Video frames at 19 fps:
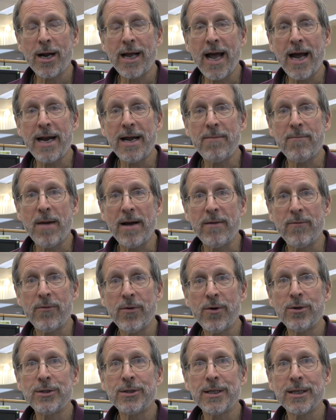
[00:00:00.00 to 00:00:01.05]
getting my
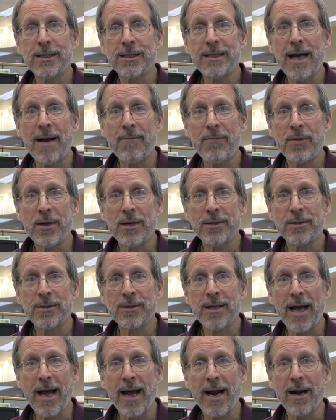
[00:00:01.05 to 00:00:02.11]
first
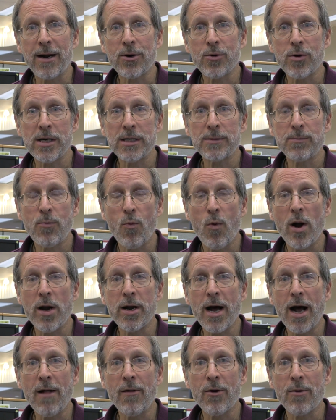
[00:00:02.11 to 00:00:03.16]
acceptance and a crisp
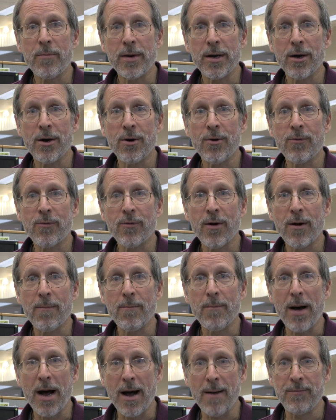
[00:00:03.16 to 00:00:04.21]
$1 bill from
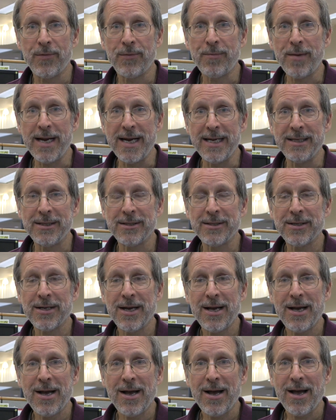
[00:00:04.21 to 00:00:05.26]
Bob Spies,
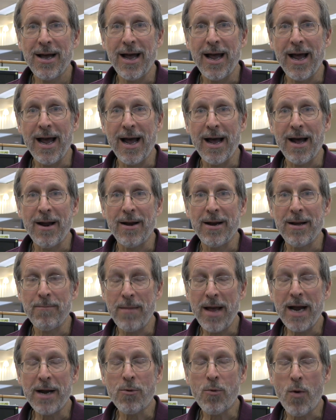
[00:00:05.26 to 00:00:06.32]
and it
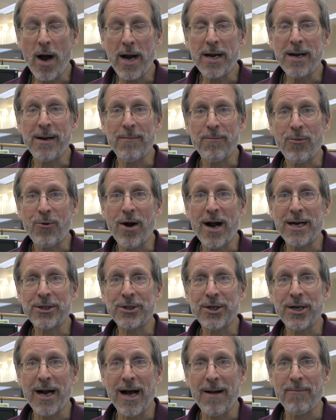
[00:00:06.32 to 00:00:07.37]
made quite an
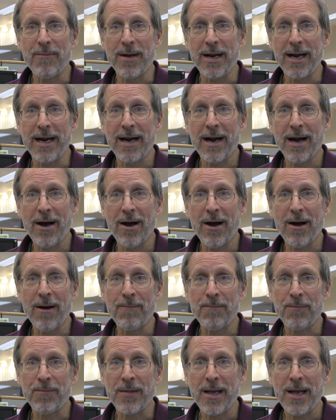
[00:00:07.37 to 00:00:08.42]
impression on me.
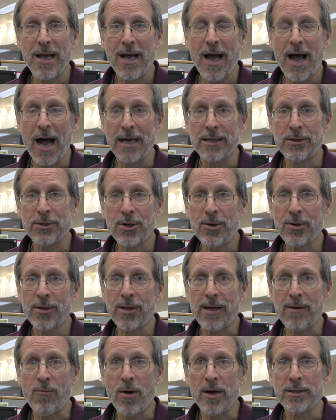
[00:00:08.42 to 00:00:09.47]
I
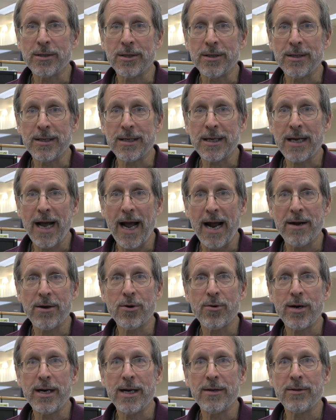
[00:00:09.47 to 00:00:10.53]
certainly wasn't
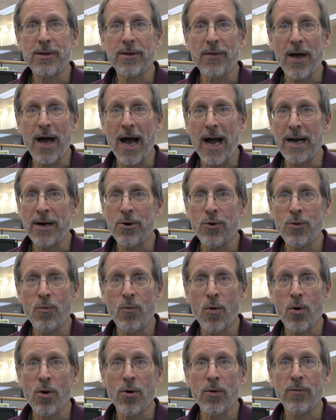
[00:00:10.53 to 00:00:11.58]
entering into the haiku
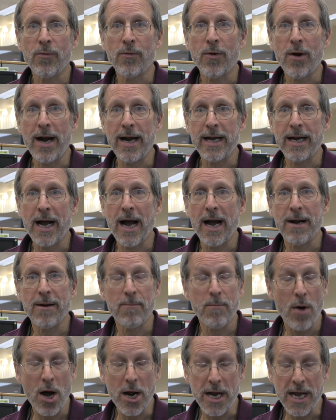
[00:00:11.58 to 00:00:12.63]
world for any kind of
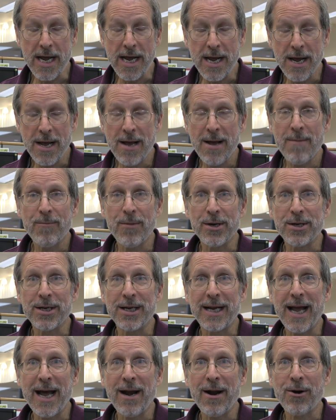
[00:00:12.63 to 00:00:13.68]
money, but to
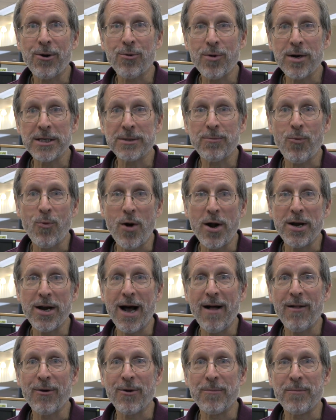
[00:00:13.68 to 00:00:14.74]
get a crisp
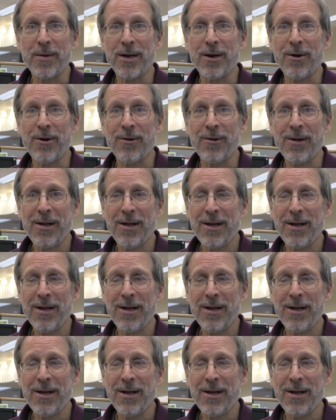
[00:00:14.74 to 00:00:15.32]
$1 bill